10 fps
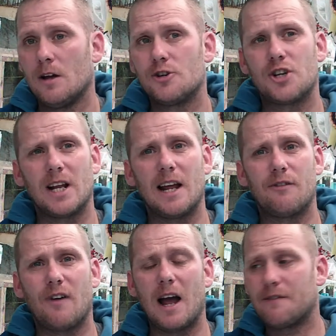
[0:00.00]
She laid
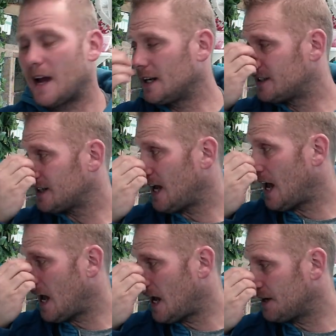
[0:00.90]
five eggs.
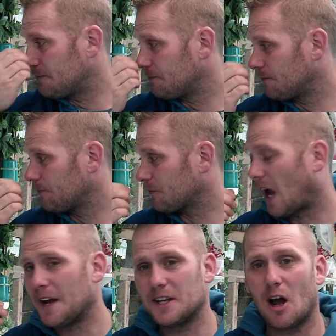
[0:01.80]
Um,
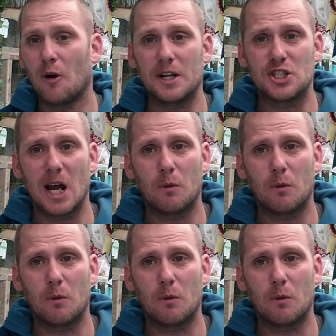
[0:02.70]
I only checked